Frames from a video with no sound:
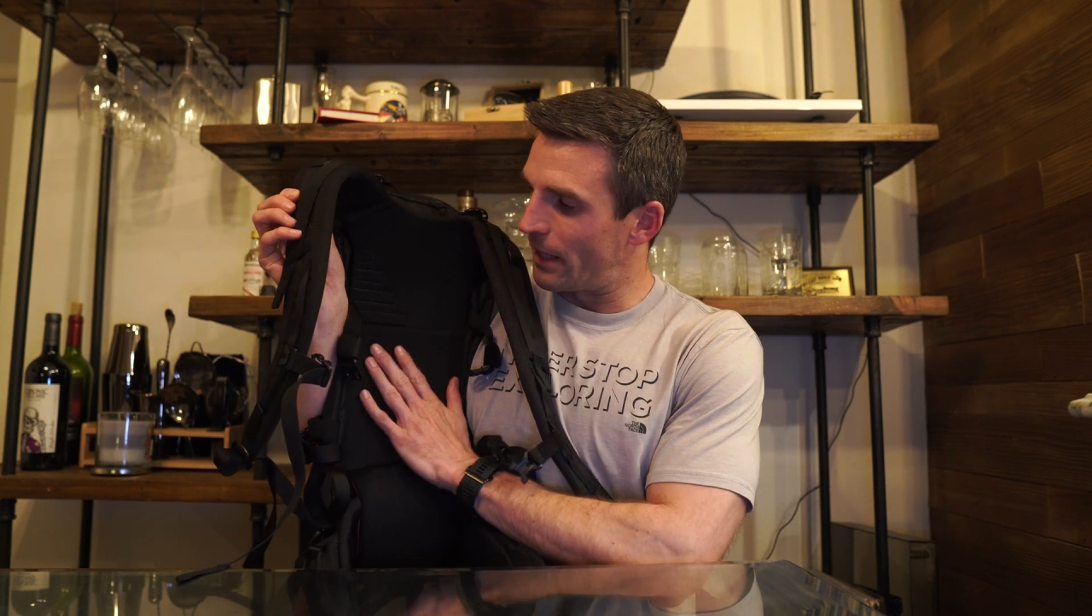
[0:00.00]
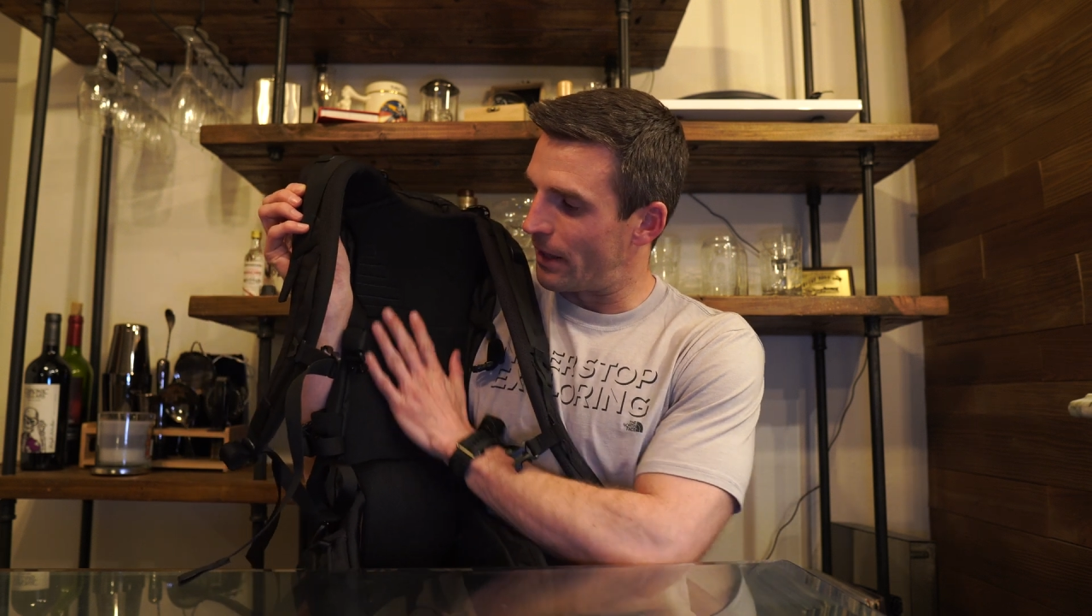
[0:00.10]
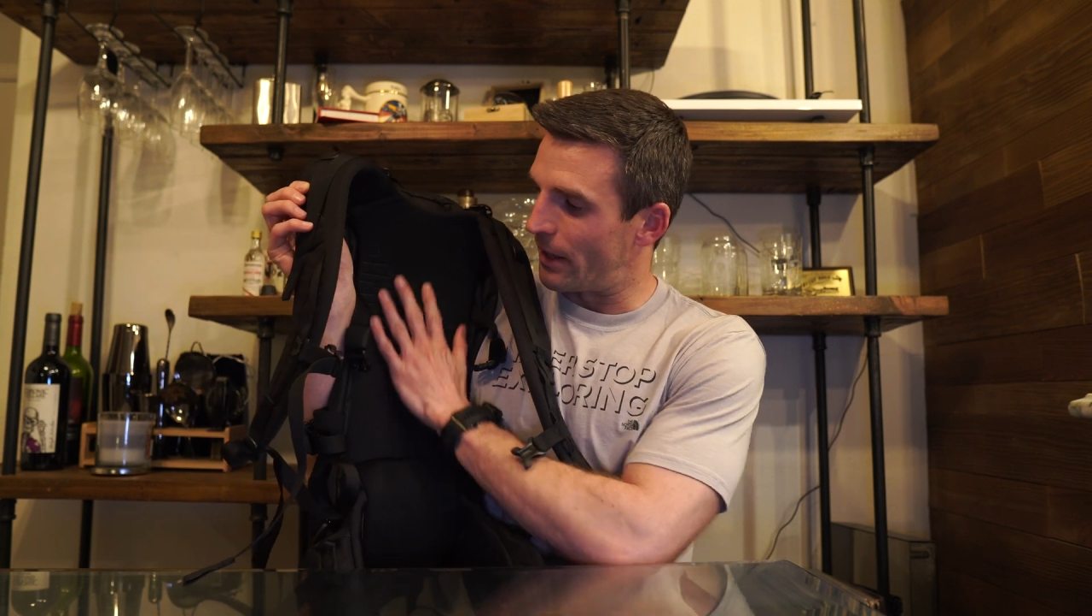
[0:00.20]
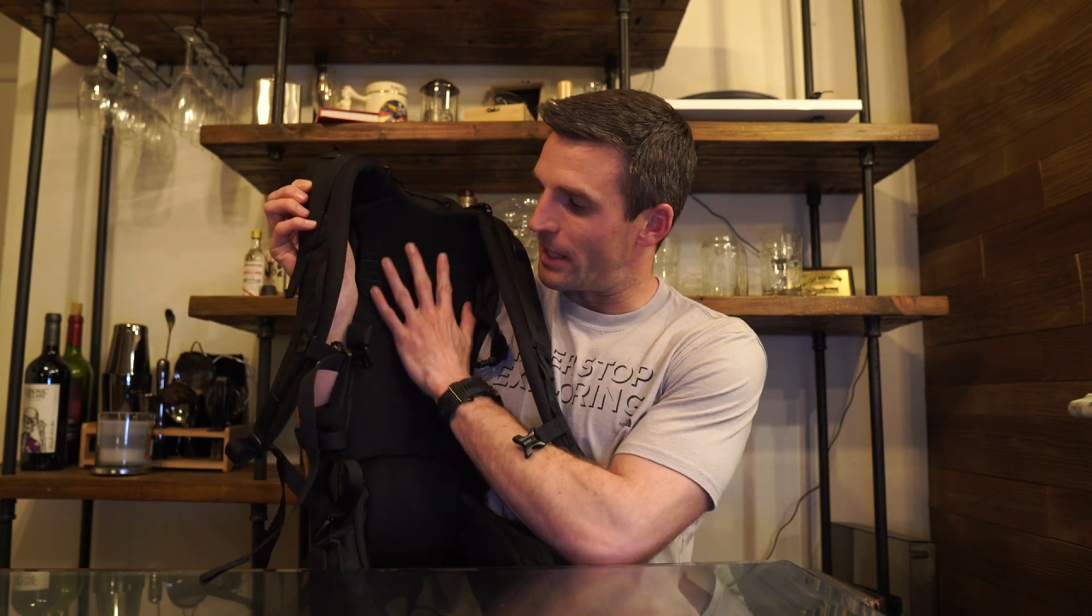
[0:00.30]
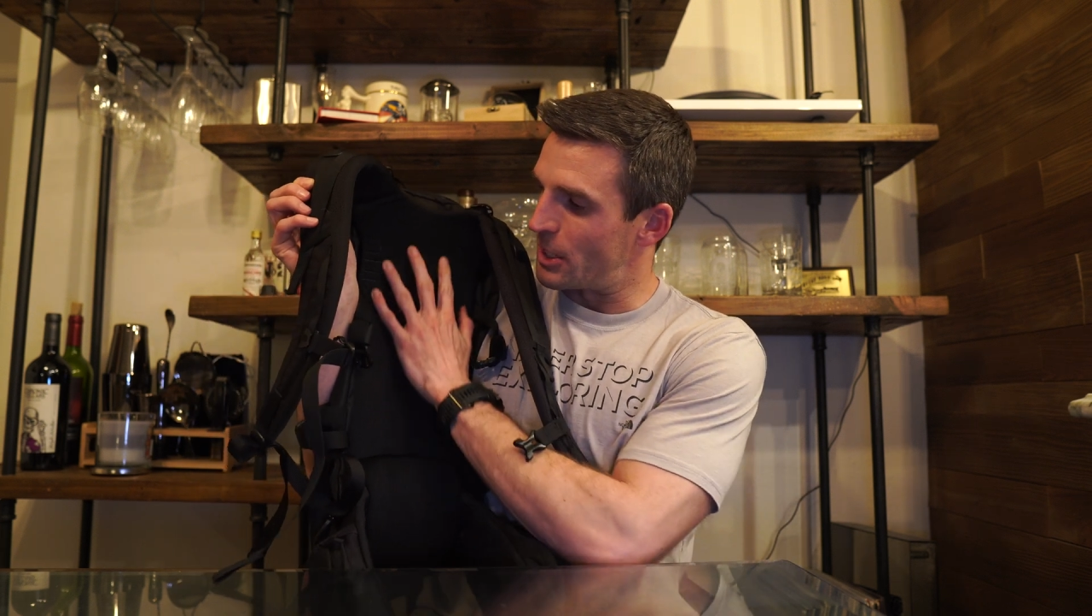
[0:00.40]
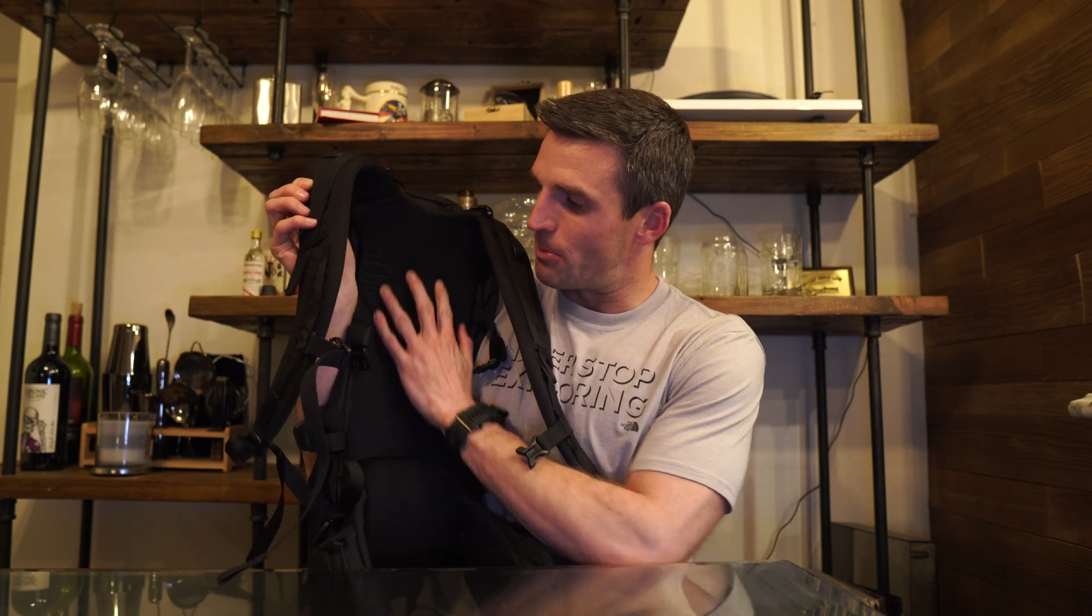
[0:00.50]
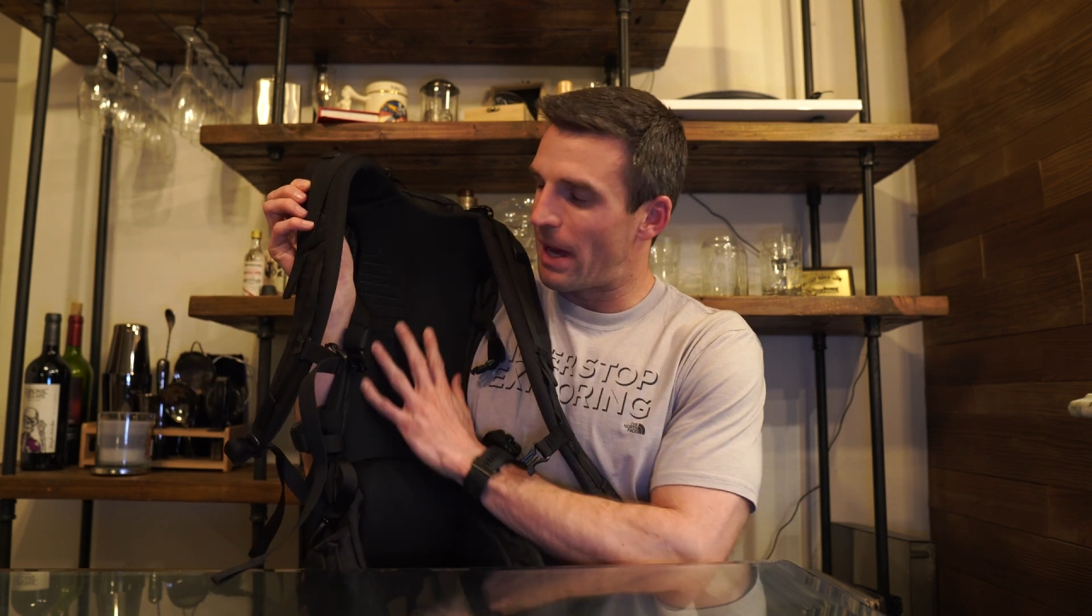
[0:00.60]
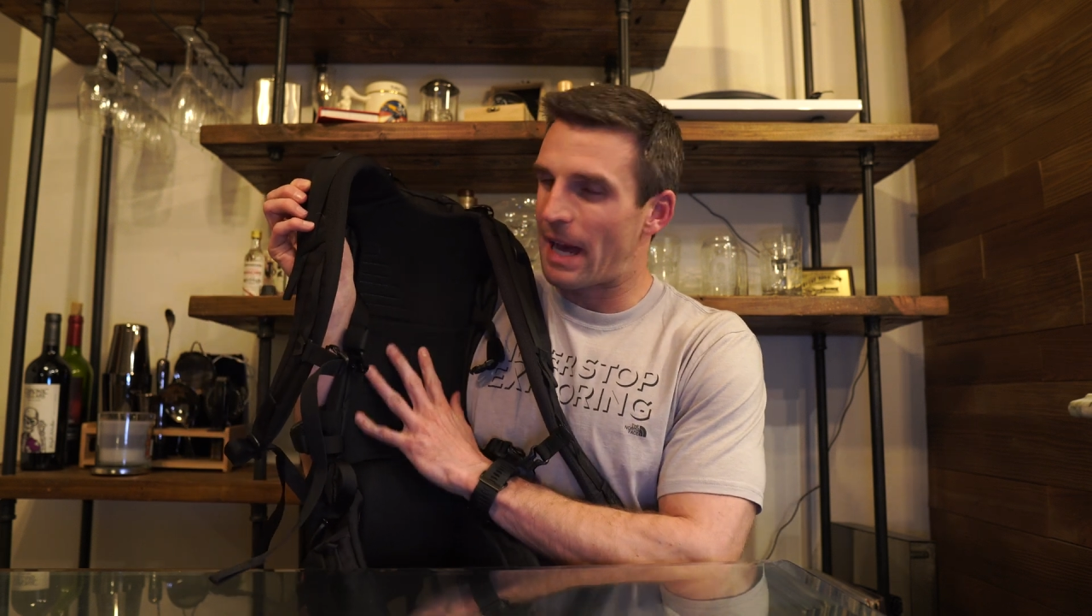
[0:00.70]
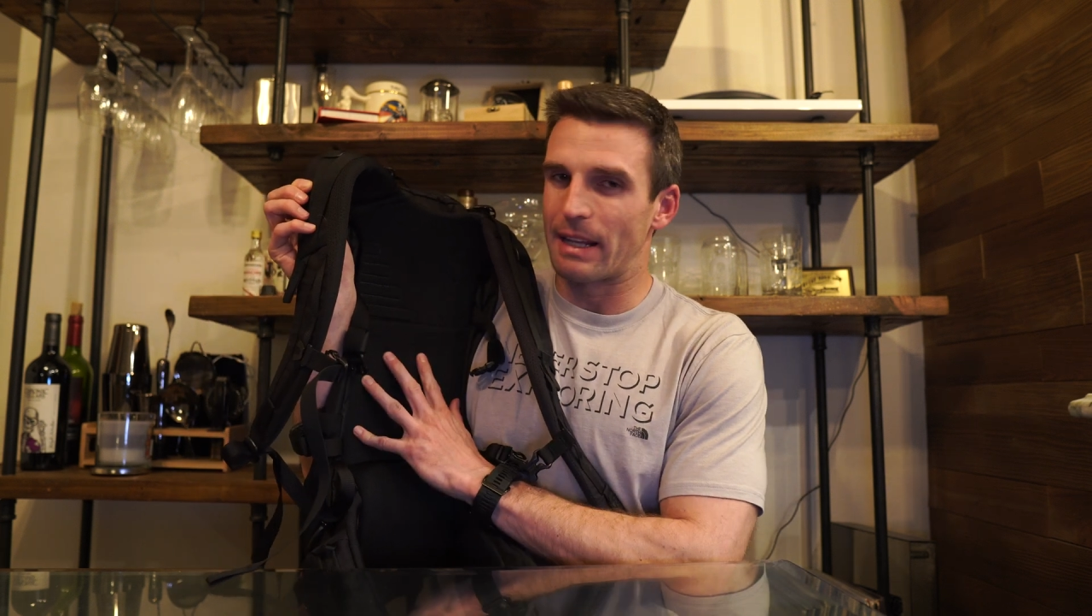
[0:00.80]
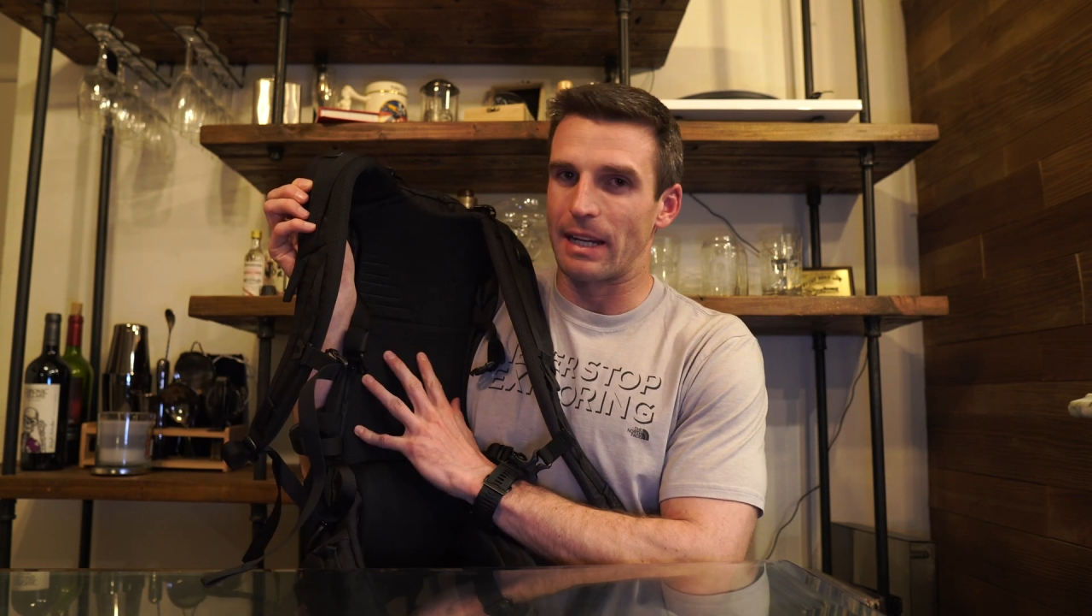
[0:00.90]
this
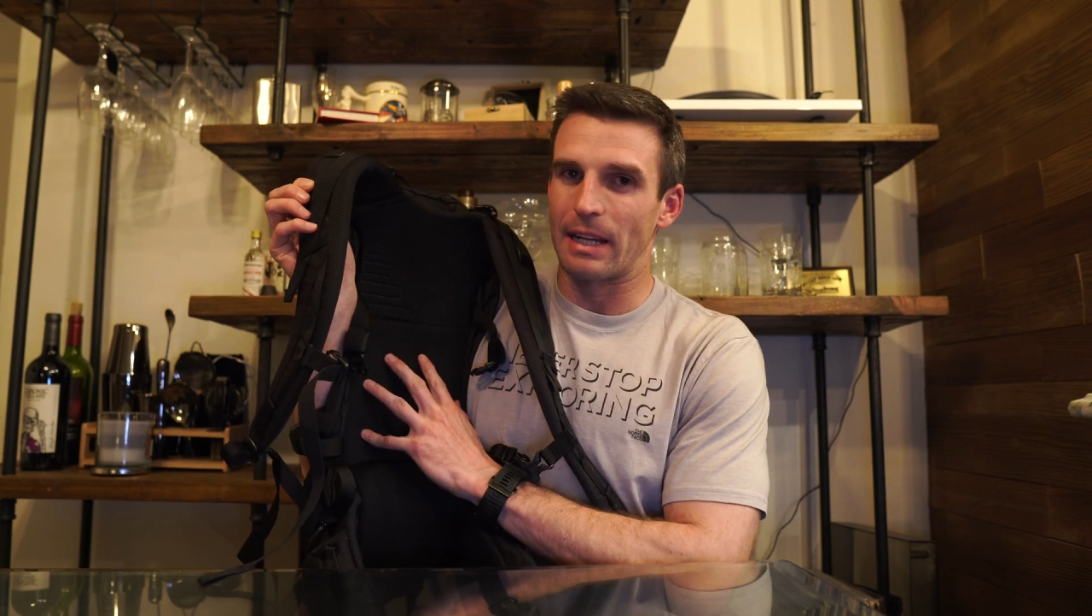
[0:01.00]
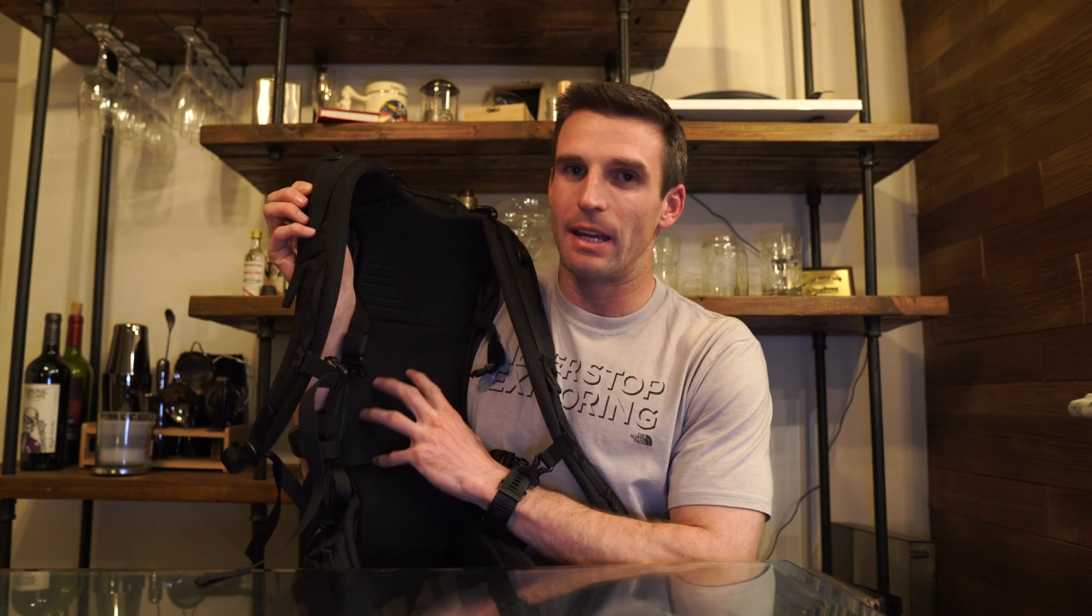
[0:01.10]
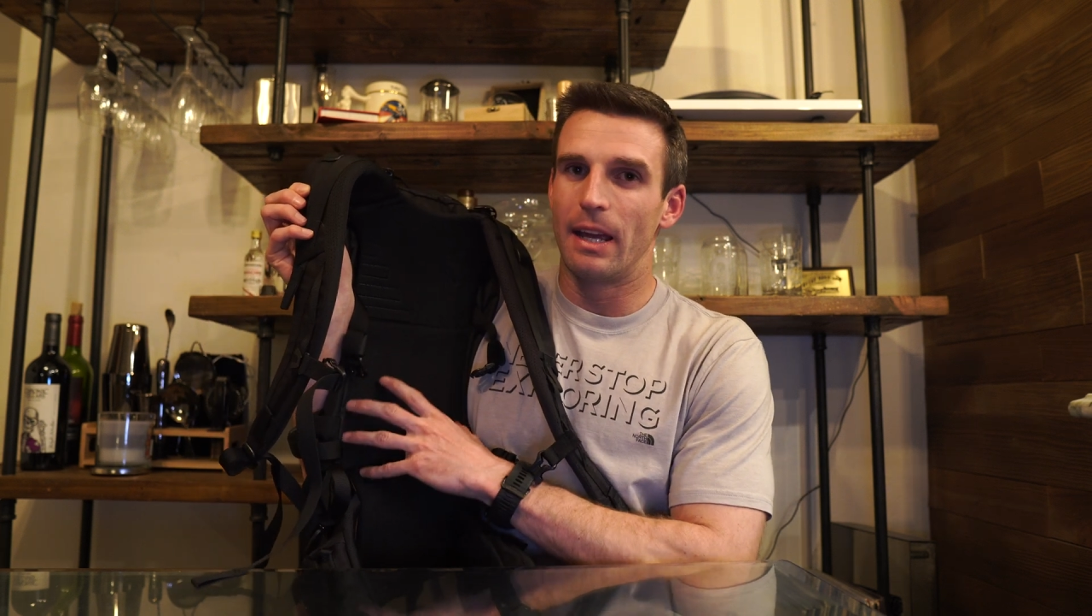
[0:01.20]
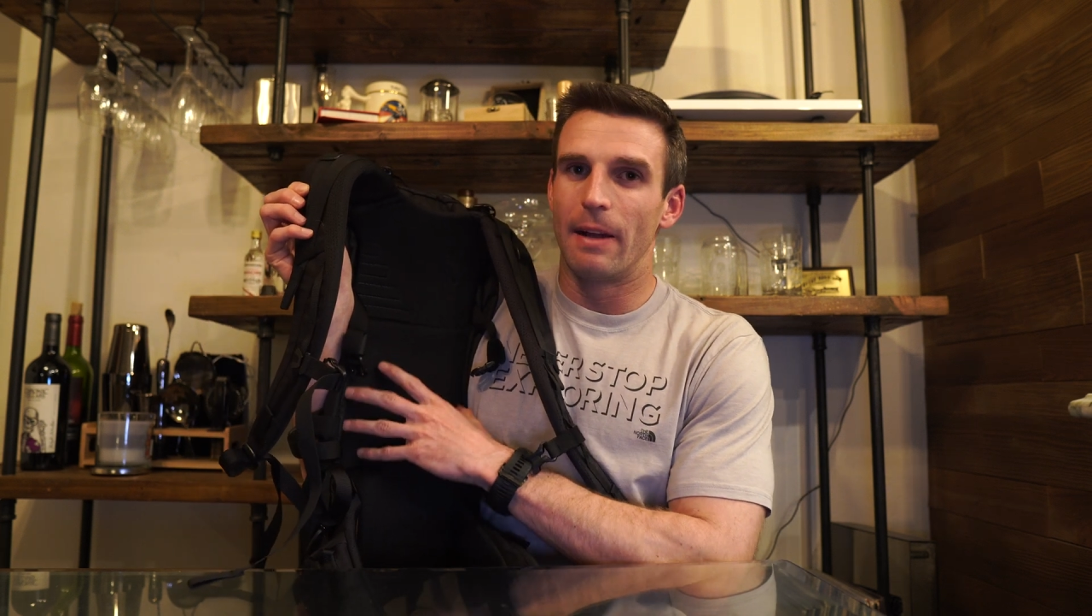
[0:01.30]
padding